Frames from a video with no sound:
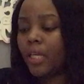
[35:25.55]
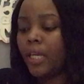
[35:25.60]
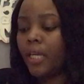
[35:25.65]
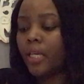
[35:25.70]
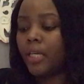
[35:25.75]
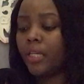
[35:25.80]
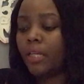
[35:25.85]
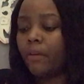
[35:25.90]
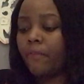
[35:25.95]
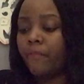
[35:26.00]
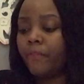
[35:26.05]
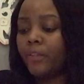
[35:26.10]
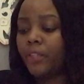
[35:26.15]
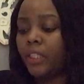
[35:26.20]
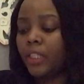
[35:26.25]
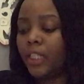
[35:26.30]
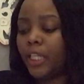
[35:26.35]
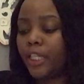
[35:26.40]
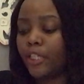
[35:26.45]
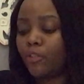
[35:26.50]
And I'm
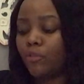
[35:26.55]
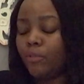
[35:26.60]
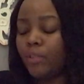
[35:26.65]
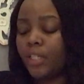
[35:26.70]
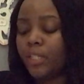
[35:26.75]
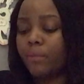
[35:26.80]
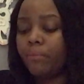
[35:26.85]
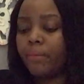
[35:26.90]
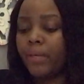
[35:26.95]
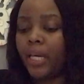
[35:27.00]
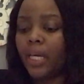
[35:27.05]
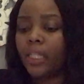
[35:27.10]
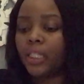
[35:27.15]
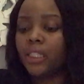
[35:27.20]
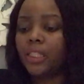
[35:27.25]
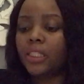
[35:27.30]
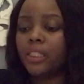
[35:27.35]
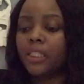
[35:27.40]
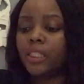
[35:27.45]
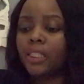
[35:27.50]
feeling like you need
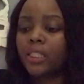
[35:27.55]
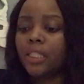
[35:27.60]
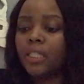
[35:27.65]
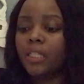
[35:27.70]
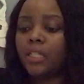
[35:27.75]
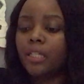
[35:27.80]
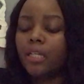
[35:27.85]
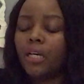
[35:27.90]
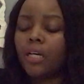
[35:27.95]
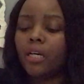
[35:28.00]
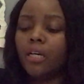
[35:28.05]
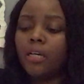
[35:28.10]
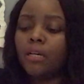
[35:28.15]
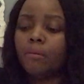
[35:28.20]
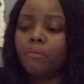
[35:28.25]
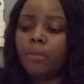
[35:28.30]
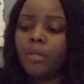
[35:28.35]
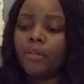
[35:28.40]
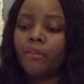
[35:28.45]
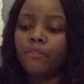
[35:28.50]
balance
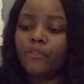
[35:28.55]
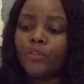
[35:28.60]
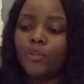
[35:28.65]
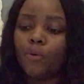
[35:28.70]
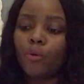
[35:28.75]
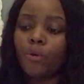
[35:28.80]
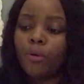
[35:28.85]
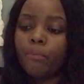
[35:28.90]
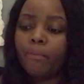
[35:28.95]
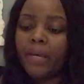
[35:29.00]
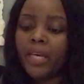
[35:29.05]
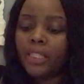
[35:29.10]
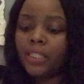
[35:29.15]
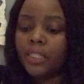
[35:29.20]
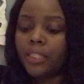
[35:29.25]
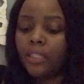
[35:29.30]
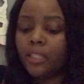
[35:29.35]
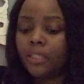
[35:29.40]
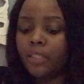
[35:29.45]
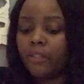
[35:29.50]
of your
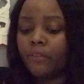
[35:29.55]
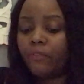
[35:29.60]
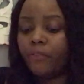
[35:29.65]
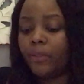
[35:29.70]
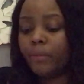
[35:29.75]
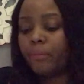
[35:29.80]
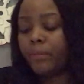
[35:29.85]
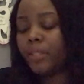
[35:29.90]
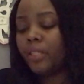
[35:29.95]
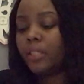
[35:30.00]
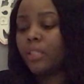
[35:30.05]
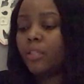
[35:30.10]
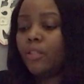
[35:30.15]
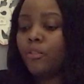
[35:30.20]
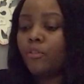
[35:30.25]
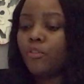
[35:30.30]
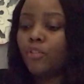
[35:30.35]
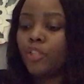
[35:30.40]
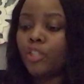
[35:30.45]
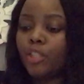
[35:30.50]
masculine and feminine
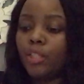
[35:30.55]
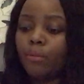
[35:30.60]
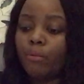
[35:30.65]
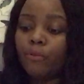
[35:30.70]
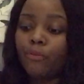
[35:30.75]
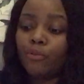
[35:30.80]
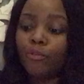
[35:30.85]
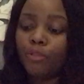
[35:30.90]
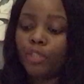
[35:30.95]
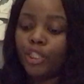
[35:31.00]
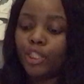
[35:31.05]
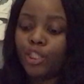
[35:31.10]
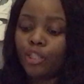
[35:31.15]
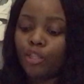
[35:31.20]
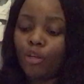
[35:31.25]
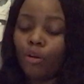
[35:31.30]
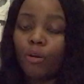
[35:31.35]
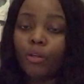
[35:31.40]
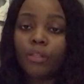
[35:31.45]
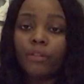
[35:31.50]
energy. Some of you need to
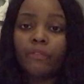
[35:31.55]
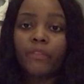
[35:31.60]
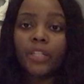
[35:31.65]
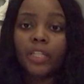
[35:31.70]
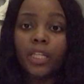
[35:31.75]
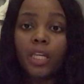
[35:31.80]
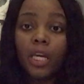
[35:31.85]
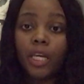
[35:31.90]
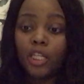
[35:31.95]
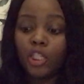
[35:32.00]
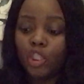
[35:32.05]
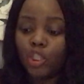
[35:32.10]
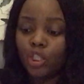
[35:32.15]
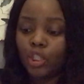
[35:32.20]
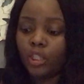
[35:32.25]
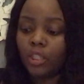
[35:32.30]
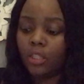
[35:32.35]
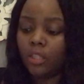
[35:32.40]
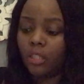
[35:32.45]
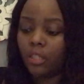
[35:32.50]
go on a
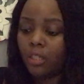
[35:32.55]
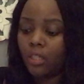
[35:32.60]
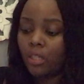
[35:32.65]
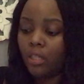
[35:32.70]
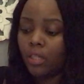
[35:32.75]
vacation,